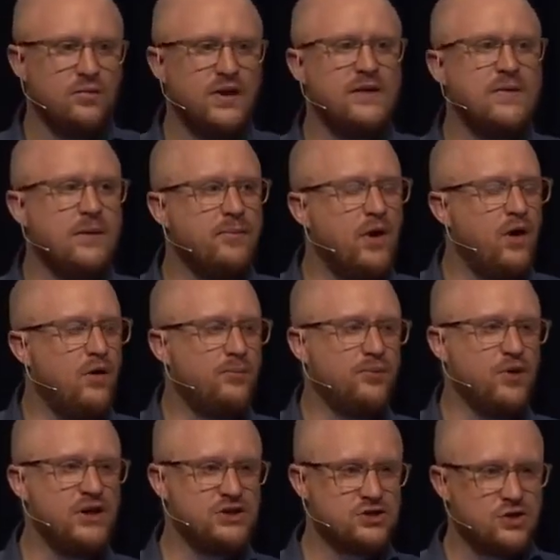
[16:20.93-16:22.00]
Believe me, Paul
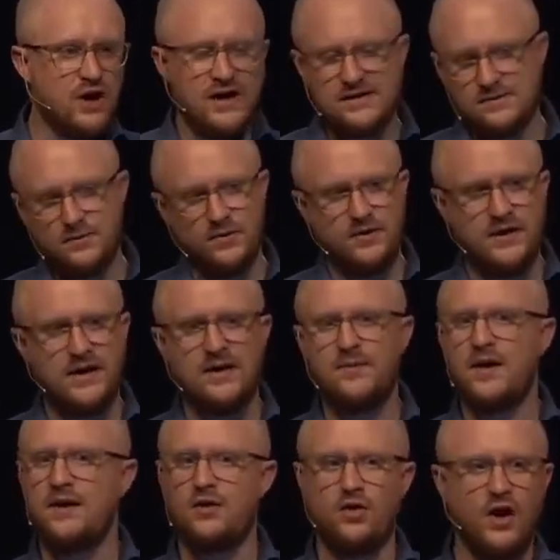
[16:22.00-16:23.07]
preached Christ more than
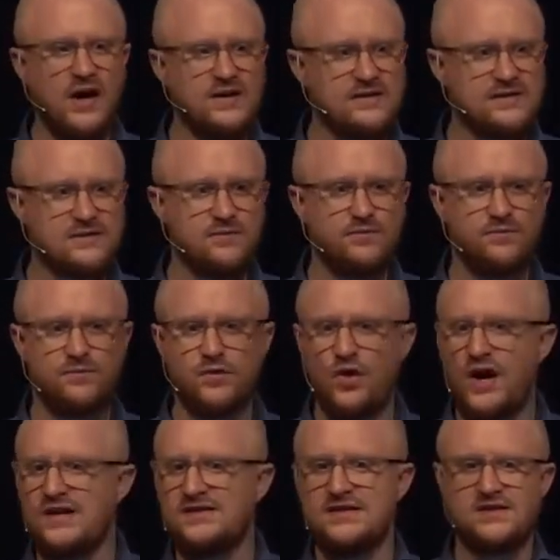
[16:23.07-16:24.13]
anybody. Christ,
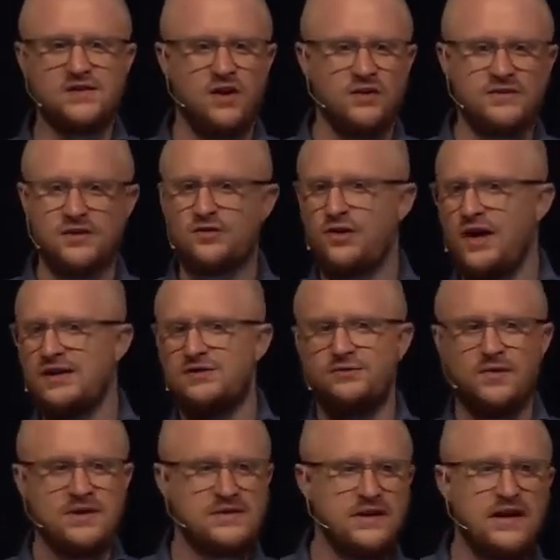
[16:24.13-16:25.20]
Christ exalted,
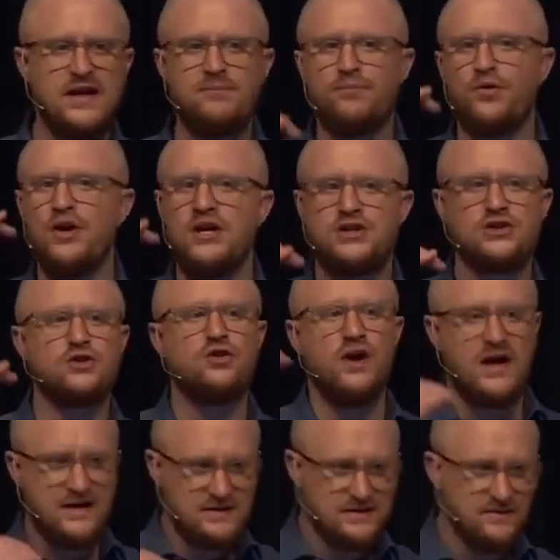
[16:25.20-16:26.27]
Christ risen. He preached
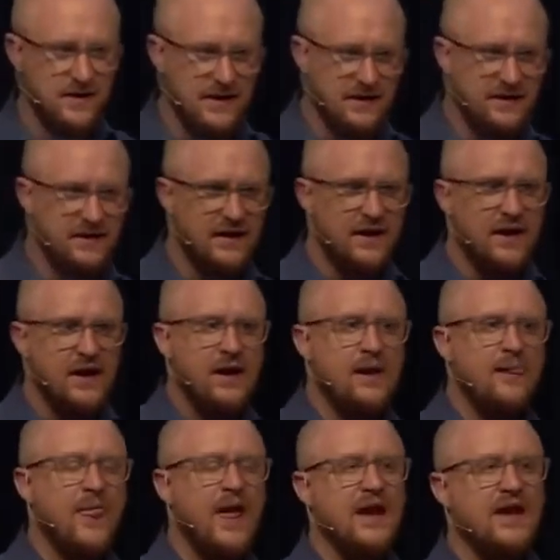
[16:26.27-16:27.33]
Christ, man.
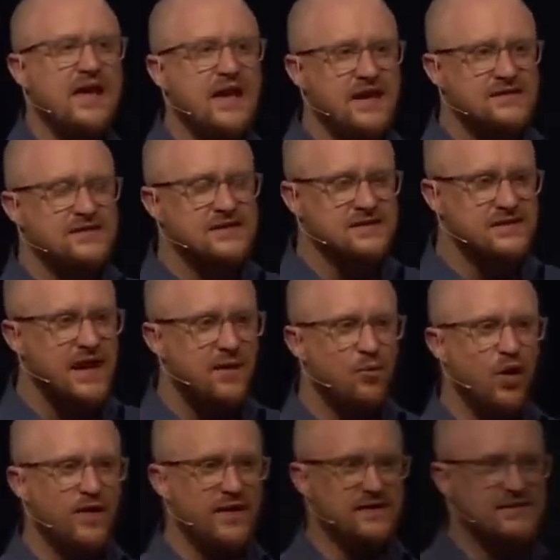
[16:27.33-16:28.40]
And he's the
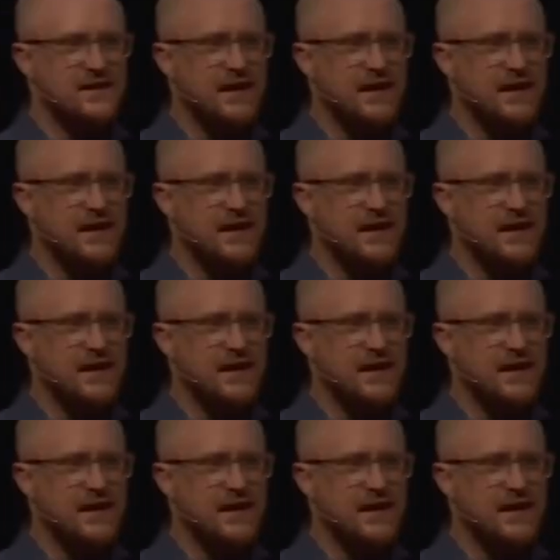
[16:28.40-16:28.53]
same one that